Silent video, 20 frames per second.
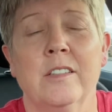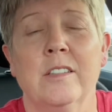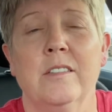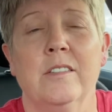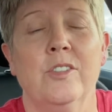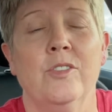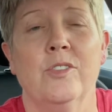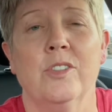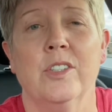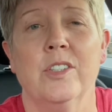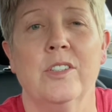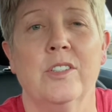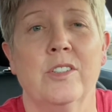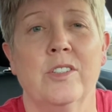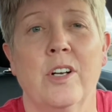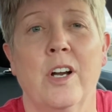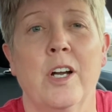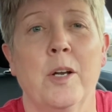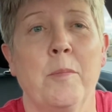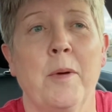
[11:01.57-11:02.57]
usually
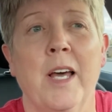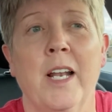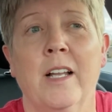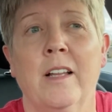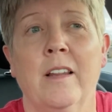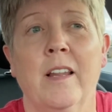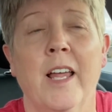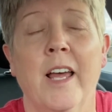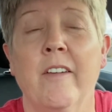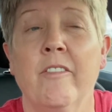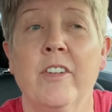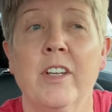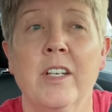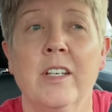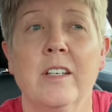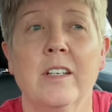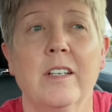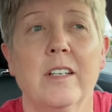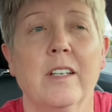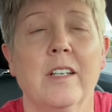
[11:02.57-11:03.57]
start about
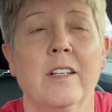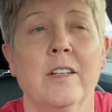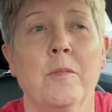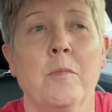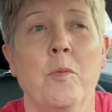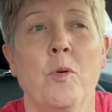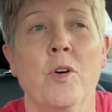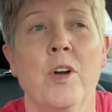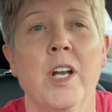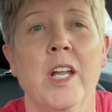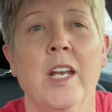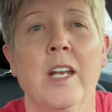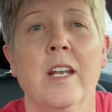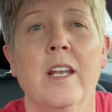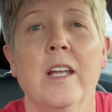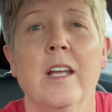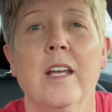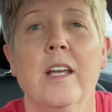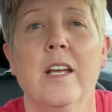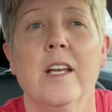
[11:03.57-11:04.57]
11 in the morning,
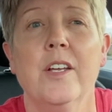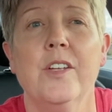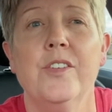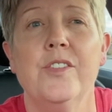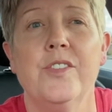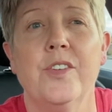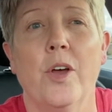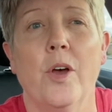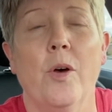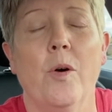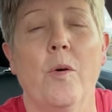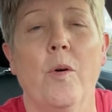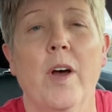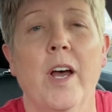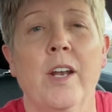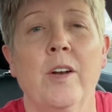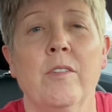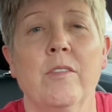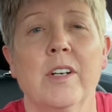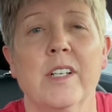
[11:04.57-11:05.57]
so
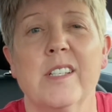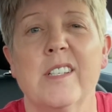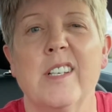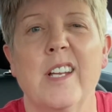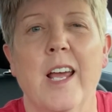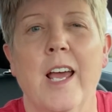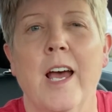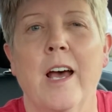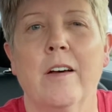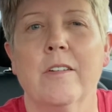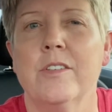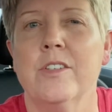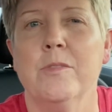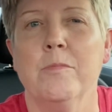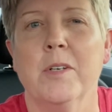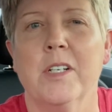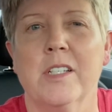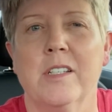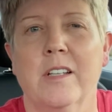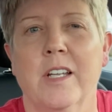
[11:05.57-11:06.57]
I don't want to stay out too
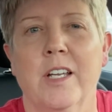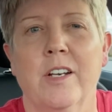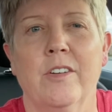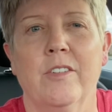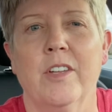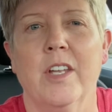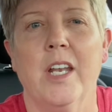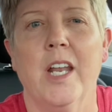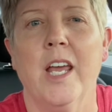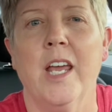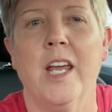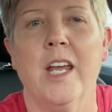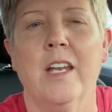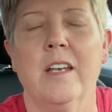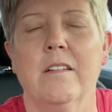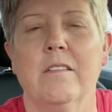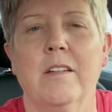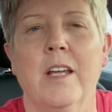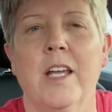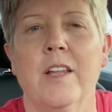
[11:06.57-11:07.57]
much later than
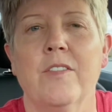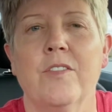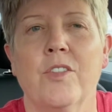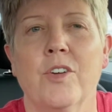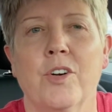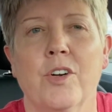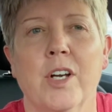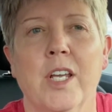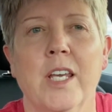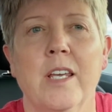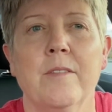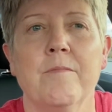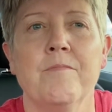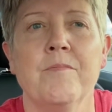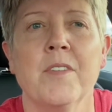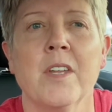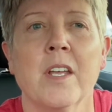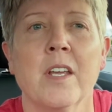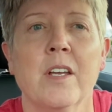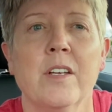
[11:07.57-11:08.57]
8:30.
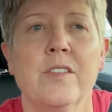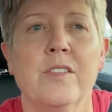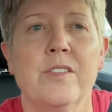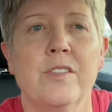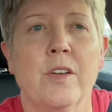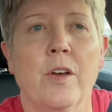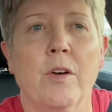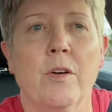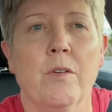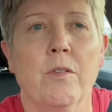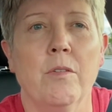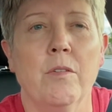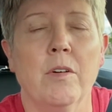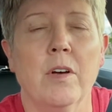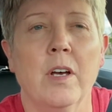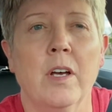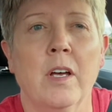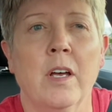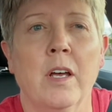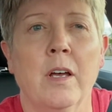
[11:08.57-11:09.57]
So
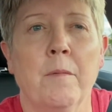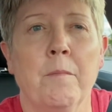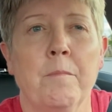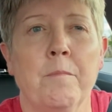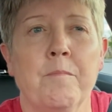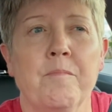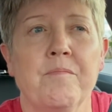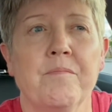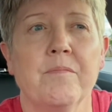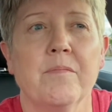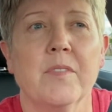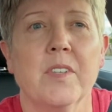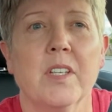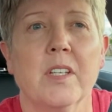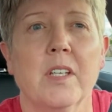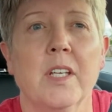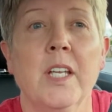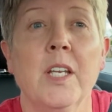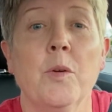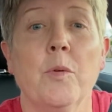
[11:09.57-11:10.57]

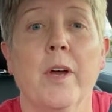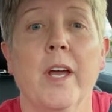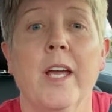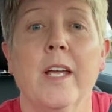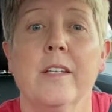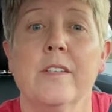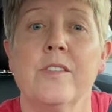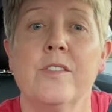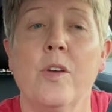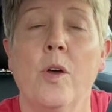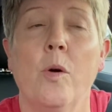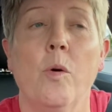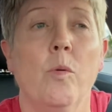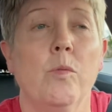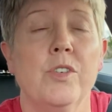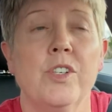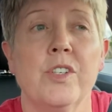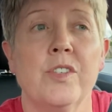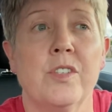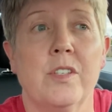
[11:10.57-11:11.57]
anyway, so
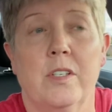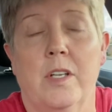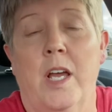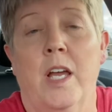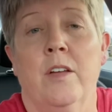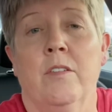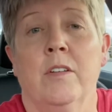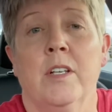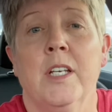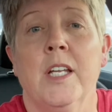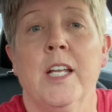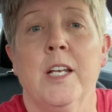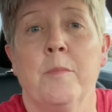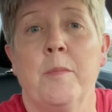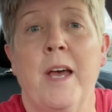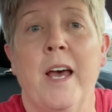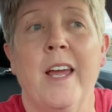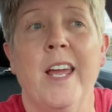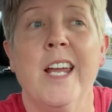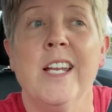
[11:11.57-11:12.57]
I only need
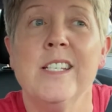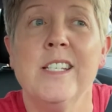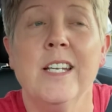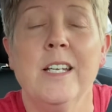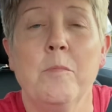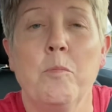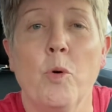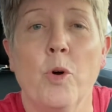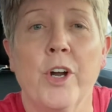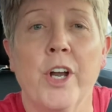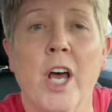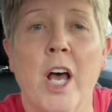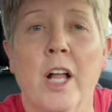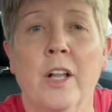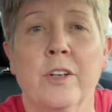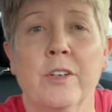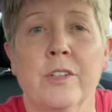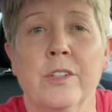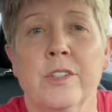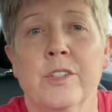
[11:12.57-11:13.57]
about $18
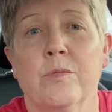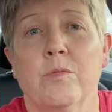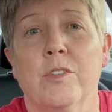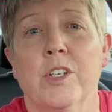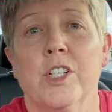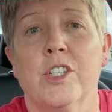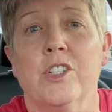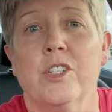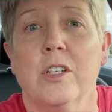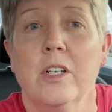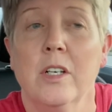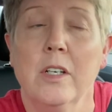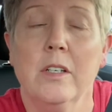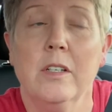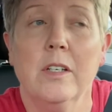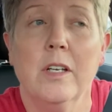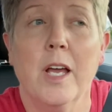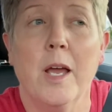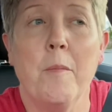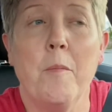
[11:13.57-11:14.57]
more, which
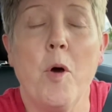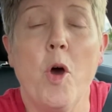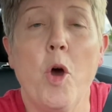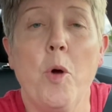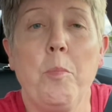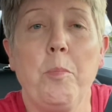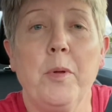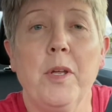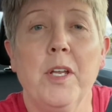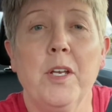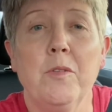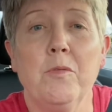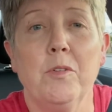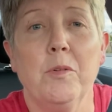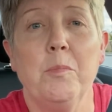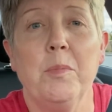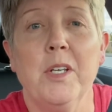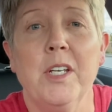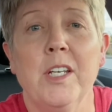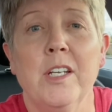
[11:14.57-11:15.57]
I'm hoping will
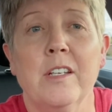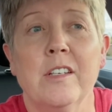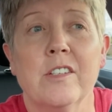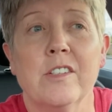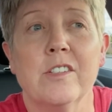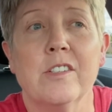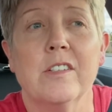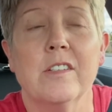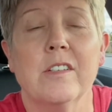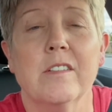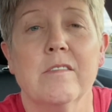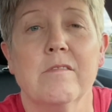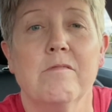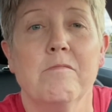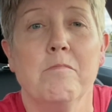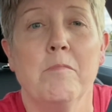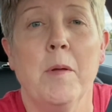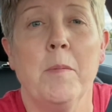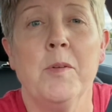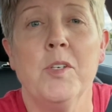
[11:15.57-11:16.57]
be just
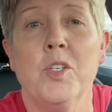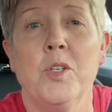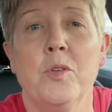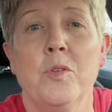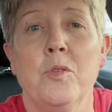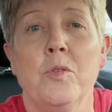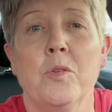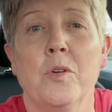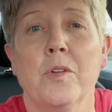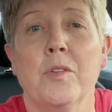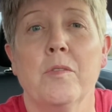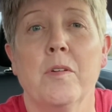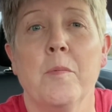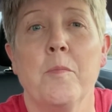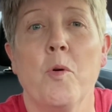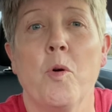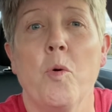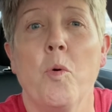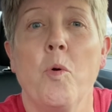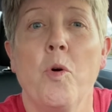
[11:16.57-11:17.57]
maybe 2 or 3
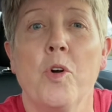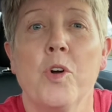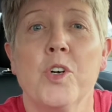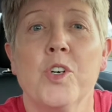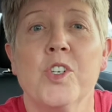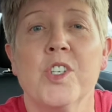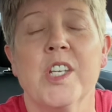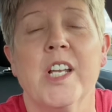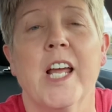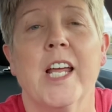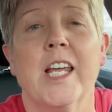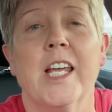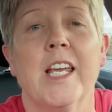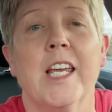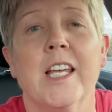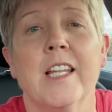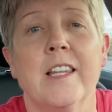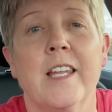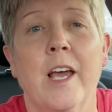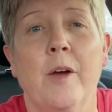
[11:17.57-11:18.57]
more orders, and I can
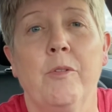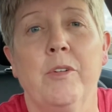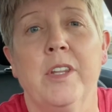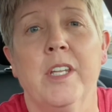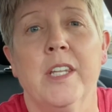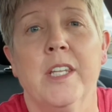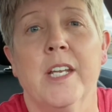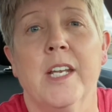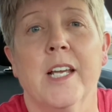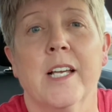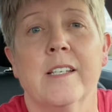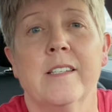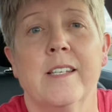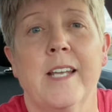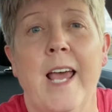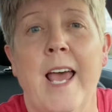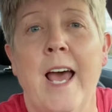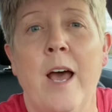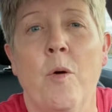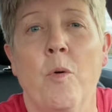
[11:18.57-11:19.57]
get that within the next
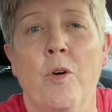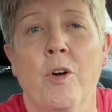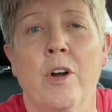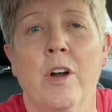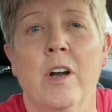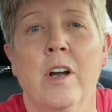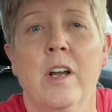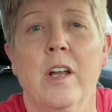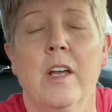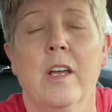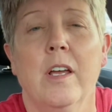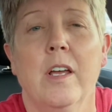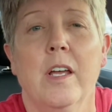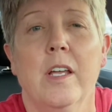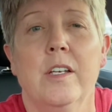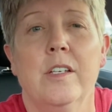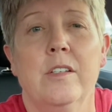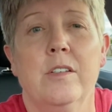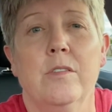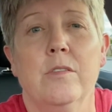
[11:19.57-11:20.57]
hour
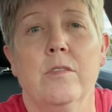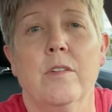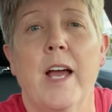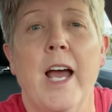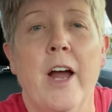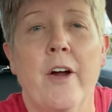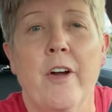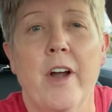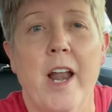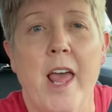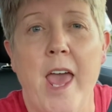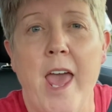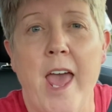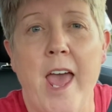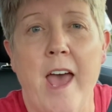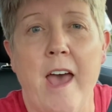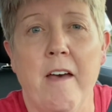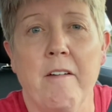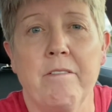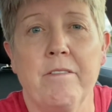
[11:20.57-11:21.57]
to hour and a
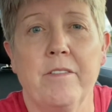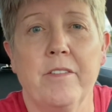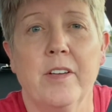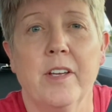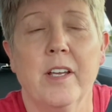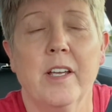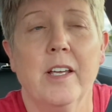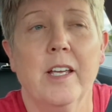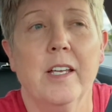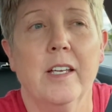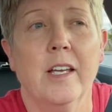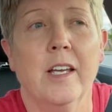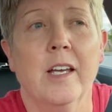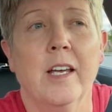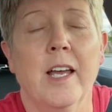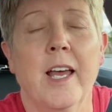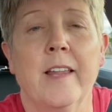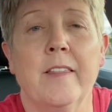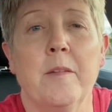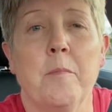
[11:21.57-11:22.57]
half
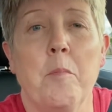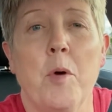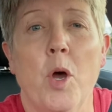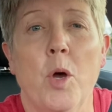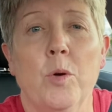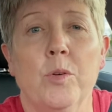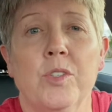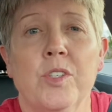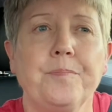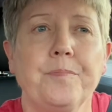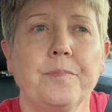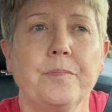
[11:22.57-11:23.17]
at the most.